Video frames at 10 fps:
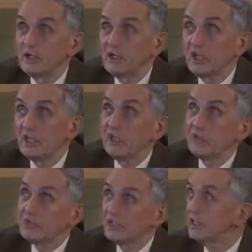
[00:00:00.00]
then
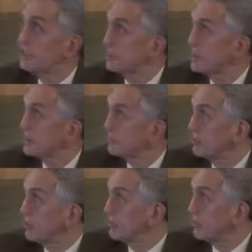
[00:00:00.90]
if things hit
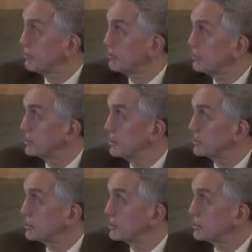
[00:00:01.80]
bottom and